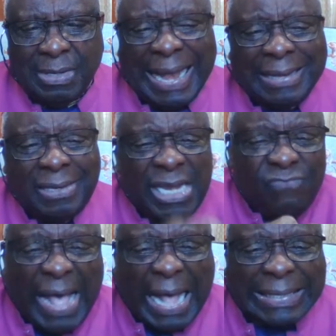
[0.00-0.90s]
That
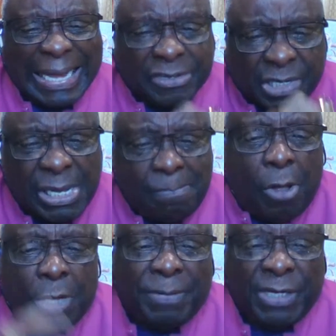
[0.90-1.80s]
lever, that skill
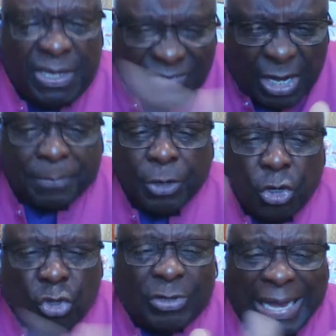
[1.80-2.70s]
must be developed
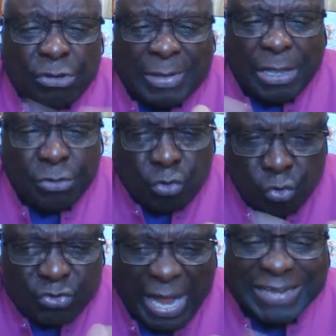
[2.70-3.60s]
so that you can
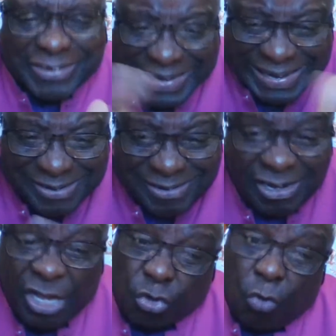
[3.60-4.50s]
use that skill
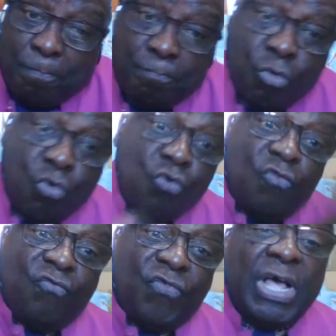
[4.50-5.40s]
to
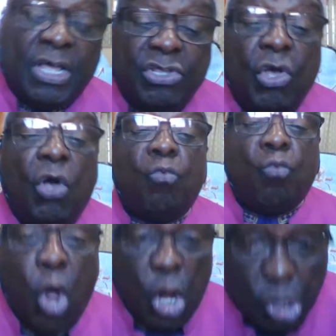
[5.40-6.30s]
move your
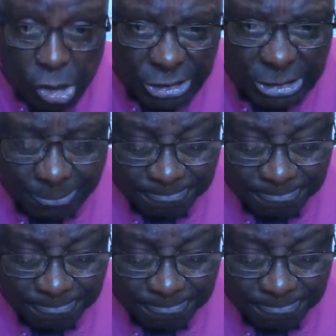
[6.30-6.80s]
world.